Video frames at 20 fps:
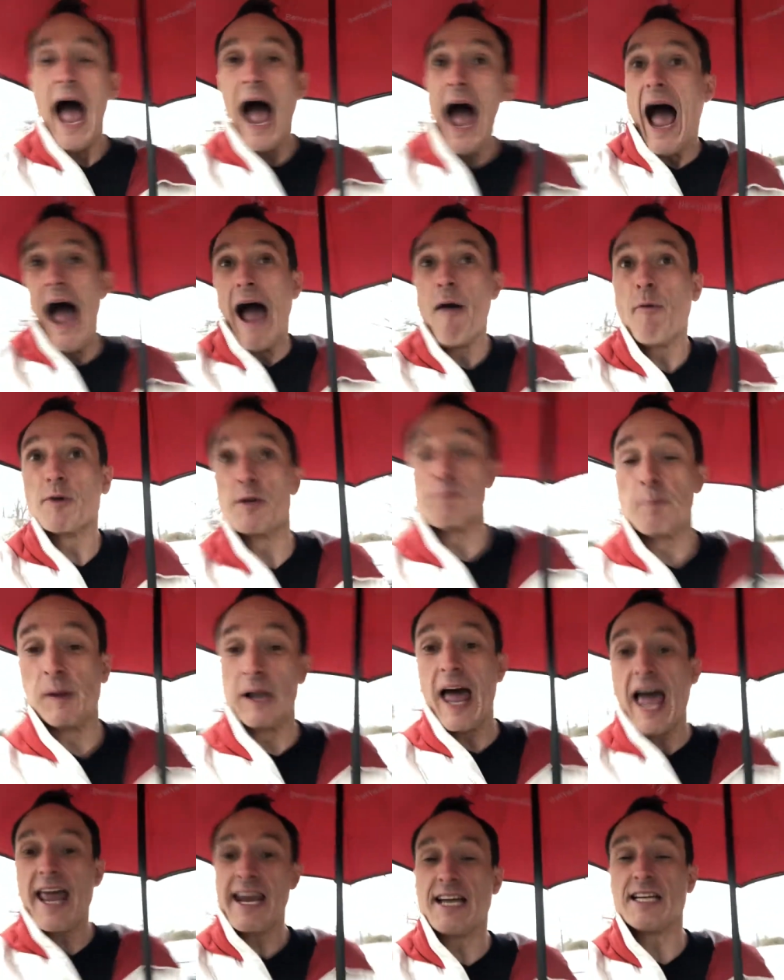I was
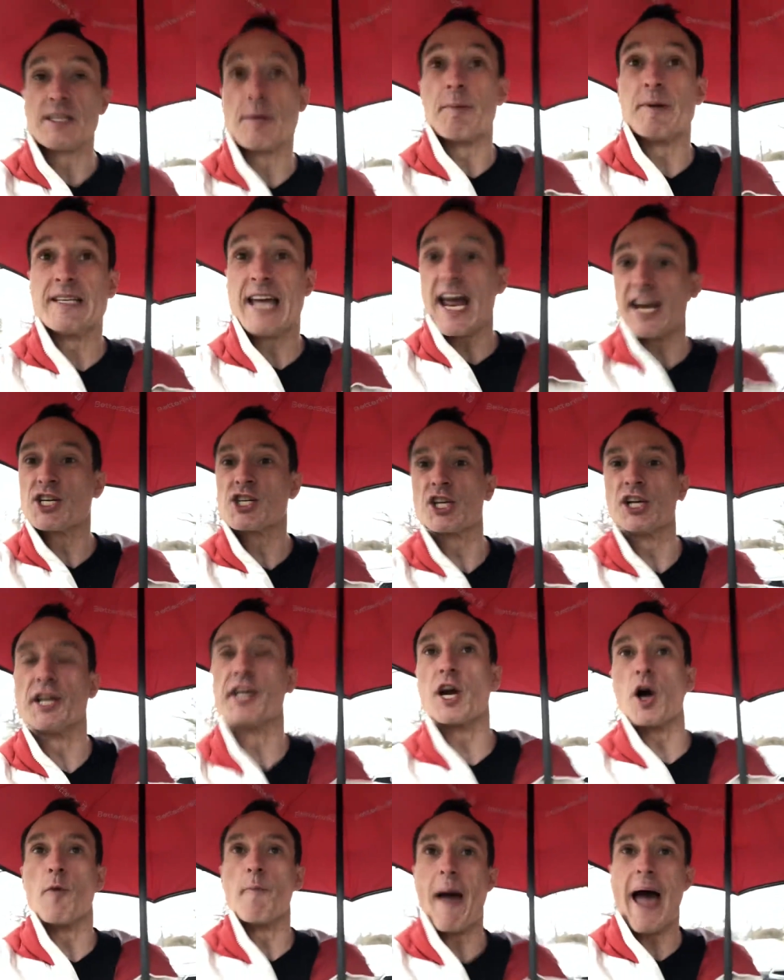planning to potentially
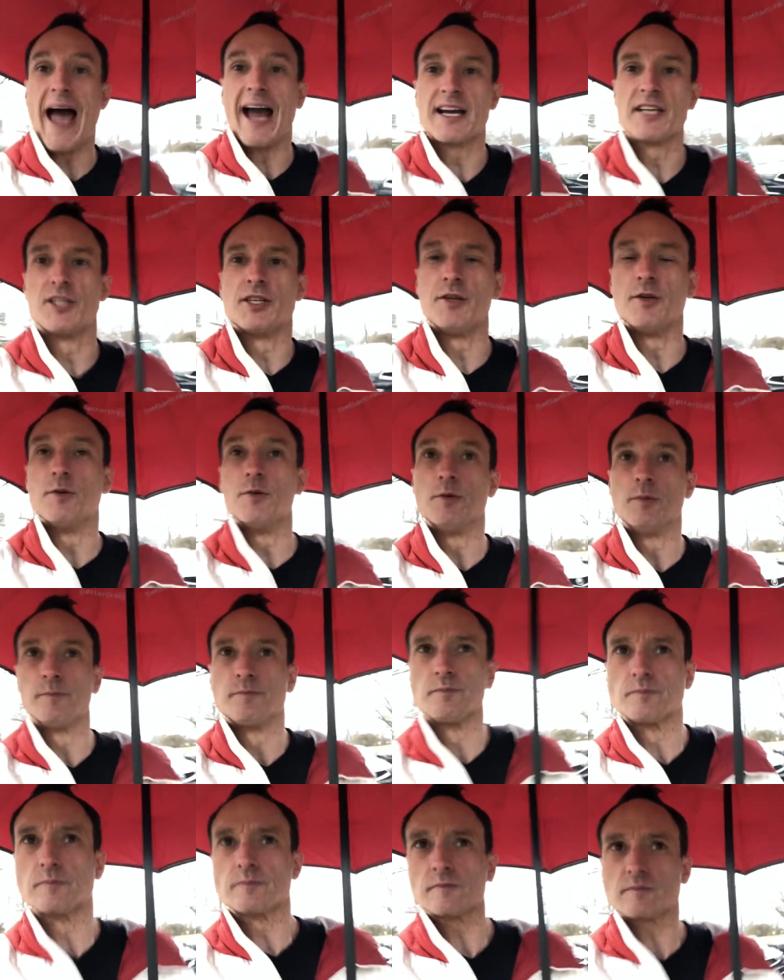go back to
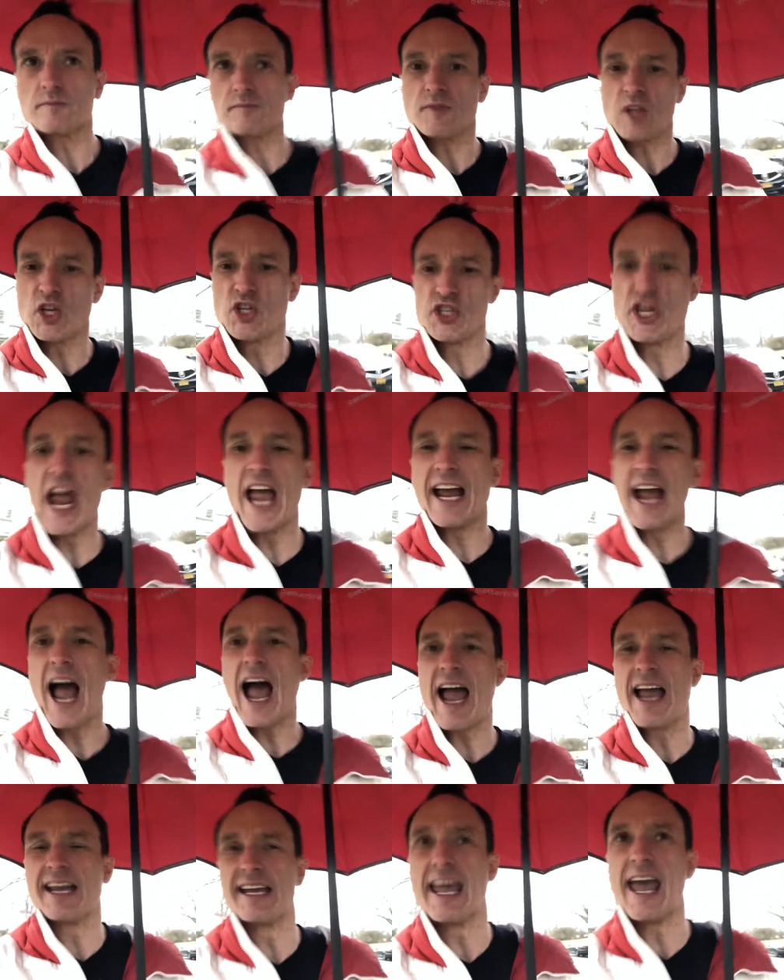
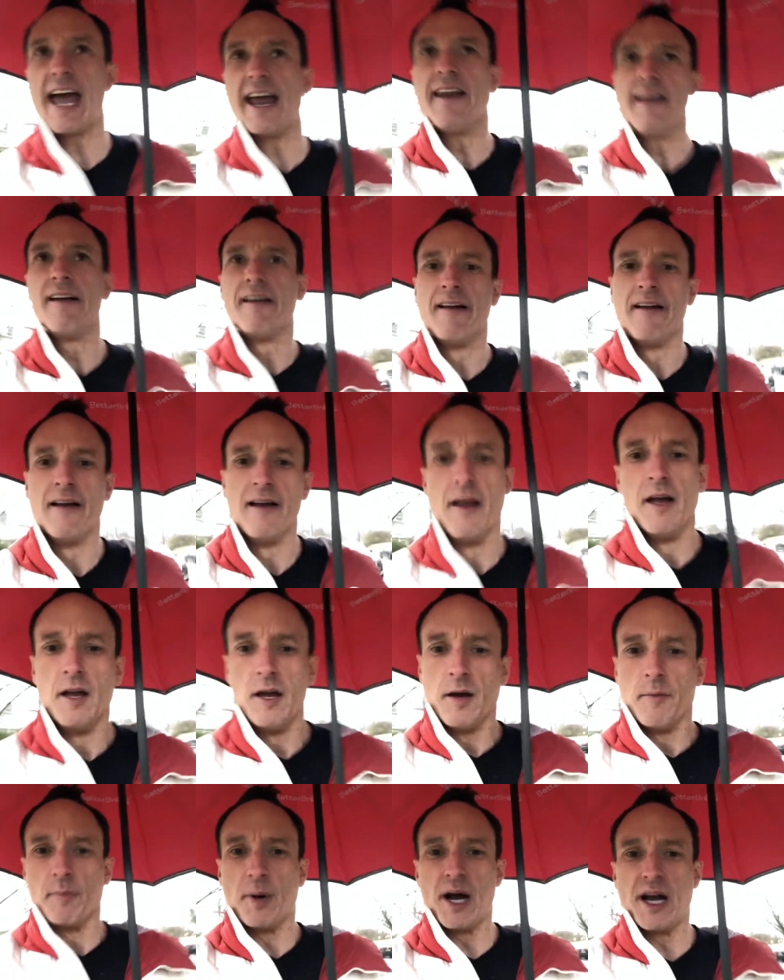Shanghai again,
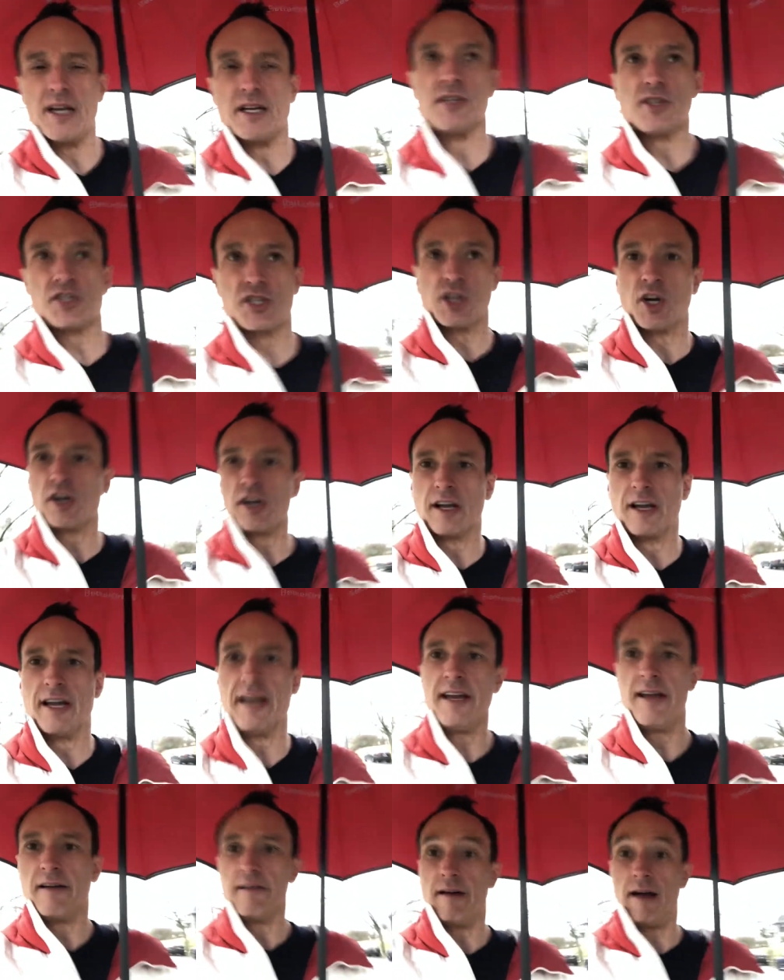but
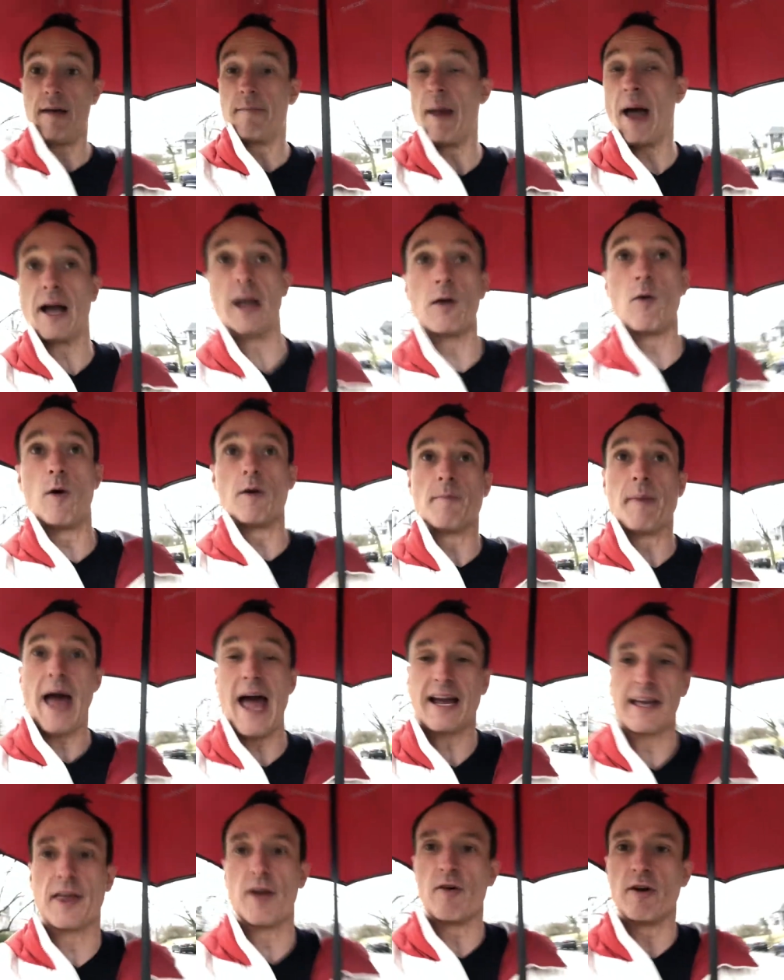certainly I'm not going back
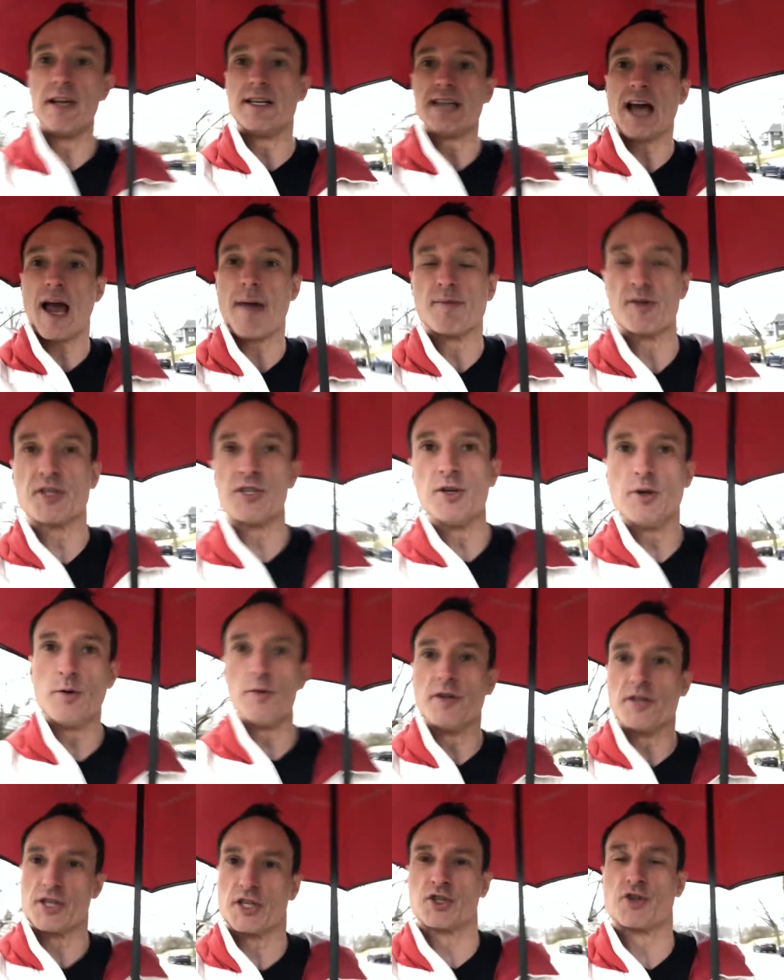there anytime soon.
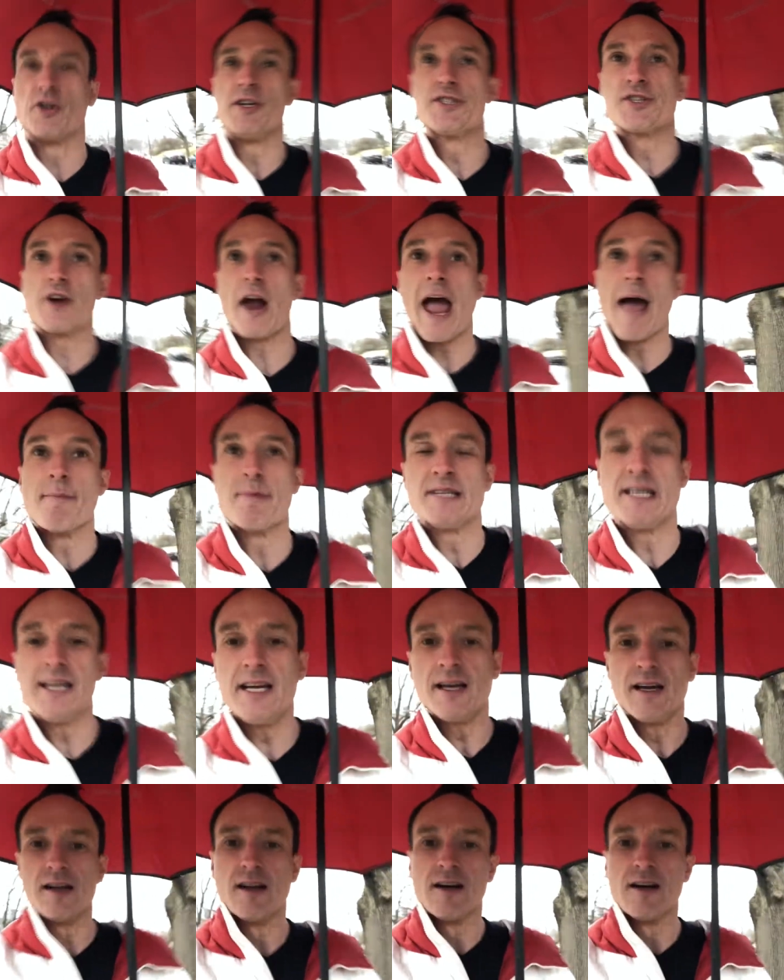The streets are empty.